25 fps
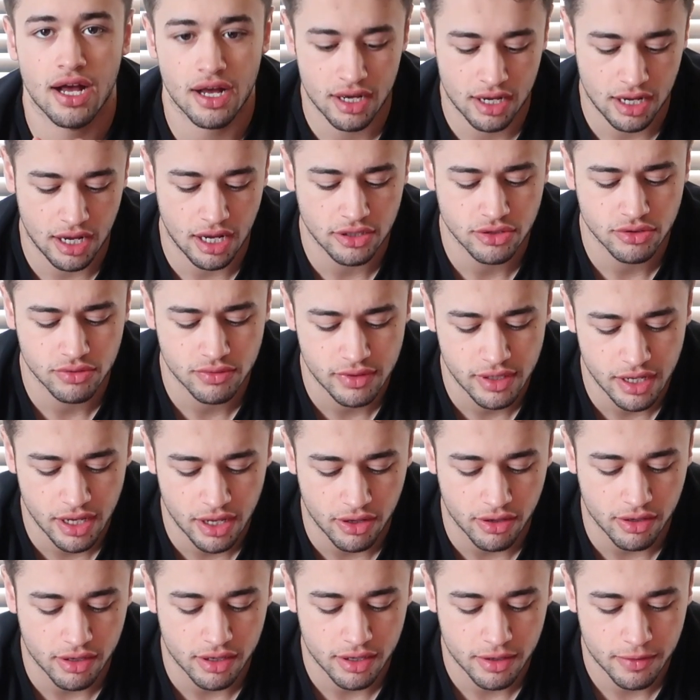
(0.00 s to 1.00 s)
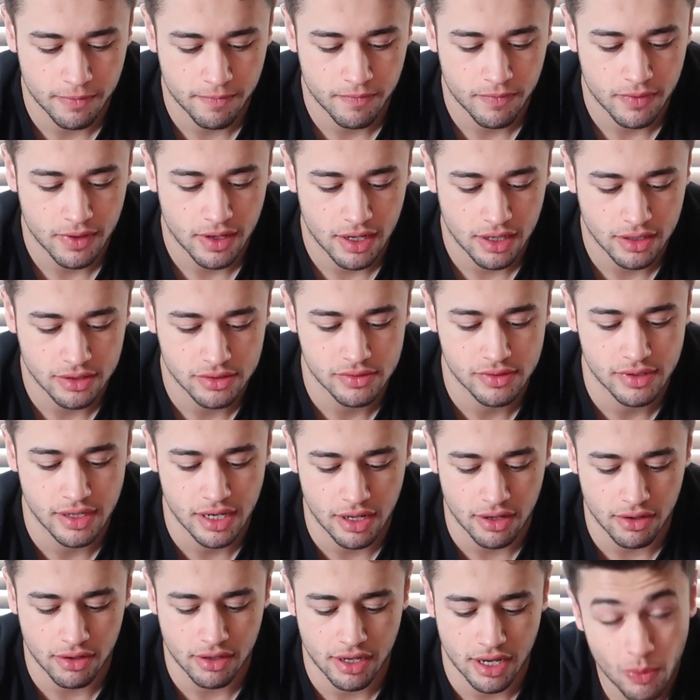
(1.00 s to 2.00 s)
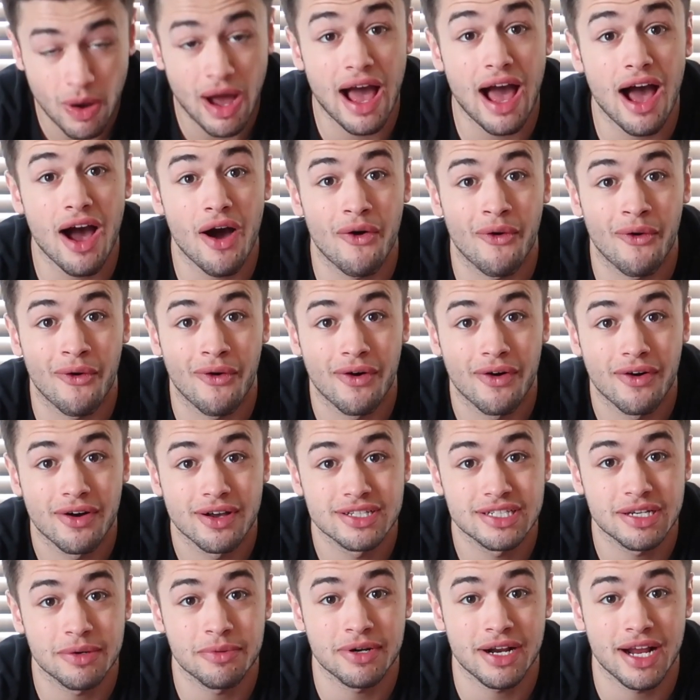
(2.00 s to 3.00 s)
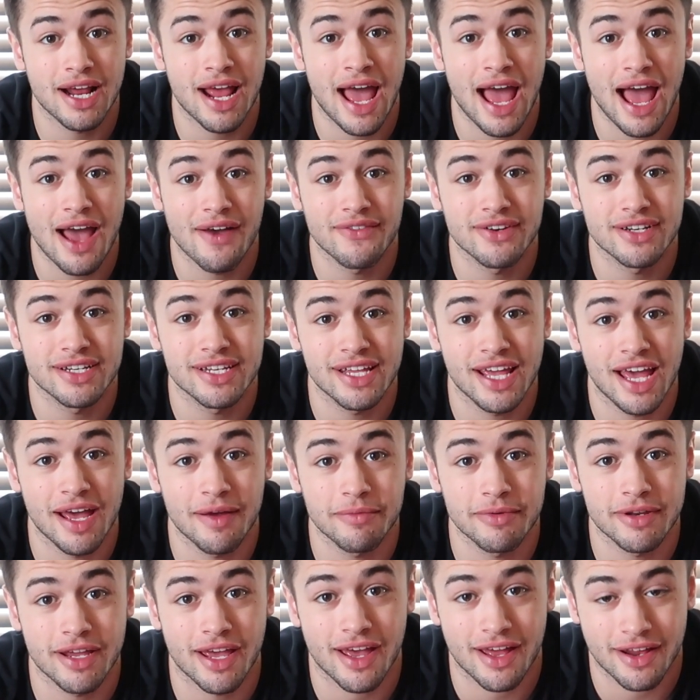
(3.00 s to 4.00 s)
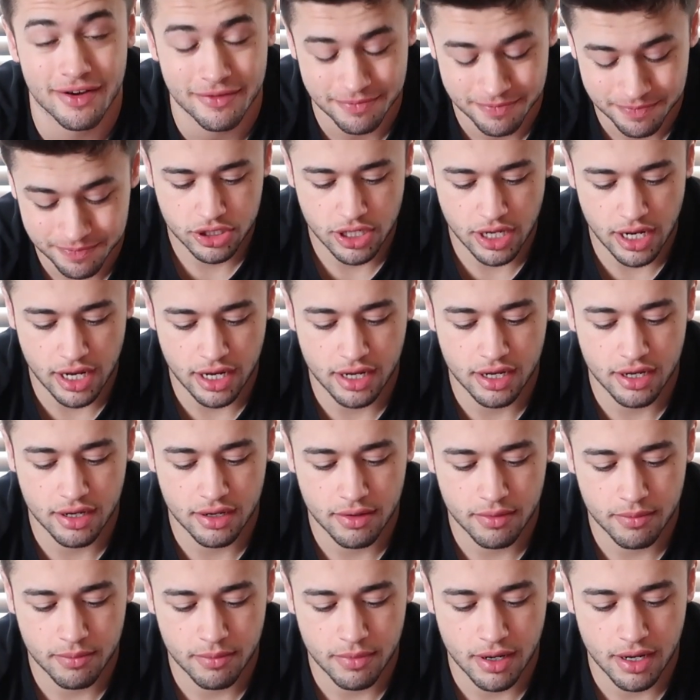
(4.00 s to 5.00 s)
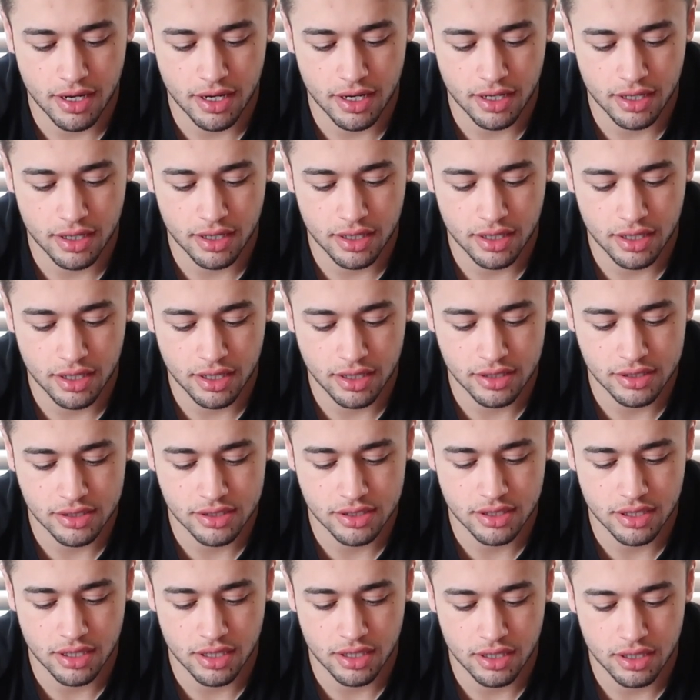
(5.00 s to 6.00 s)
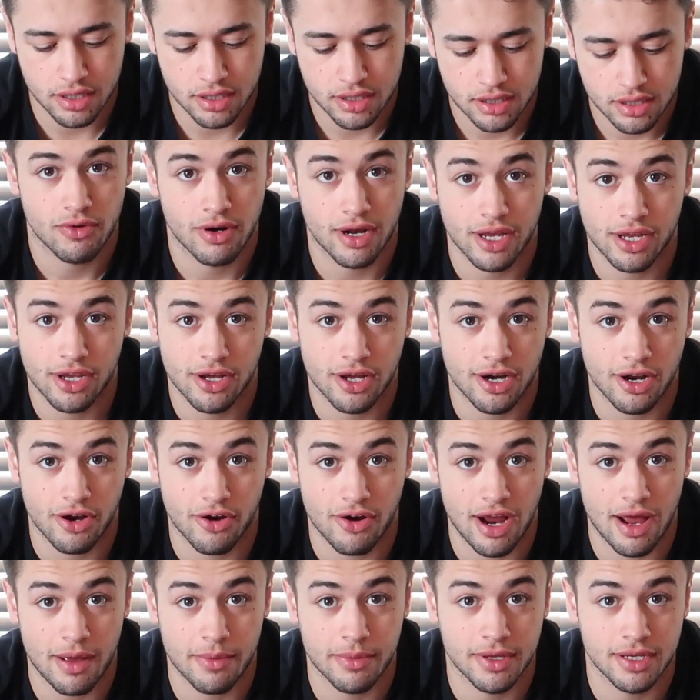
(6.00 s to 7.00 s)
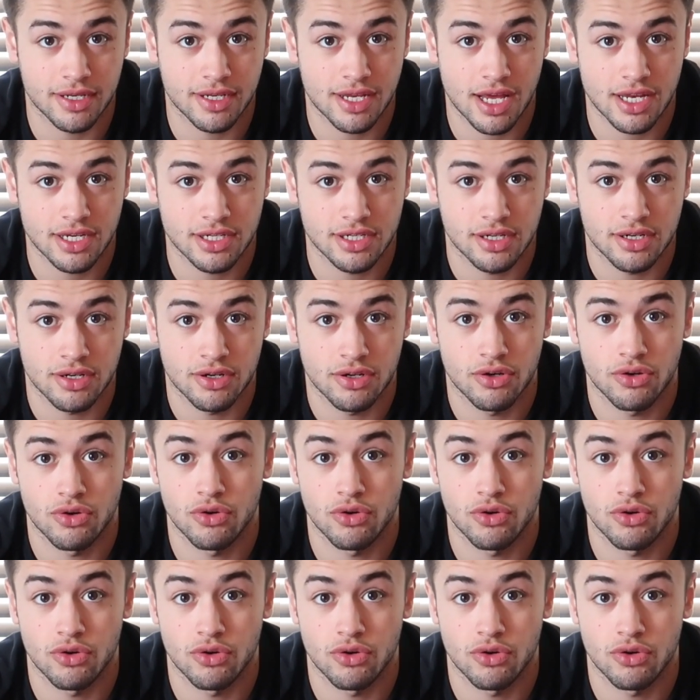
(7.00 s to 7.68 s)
I'll do Nelk. I'll do Nelk. Wow! Someone I haven't DM'd yet. Check my Insta. Right? Gotta grab the attention.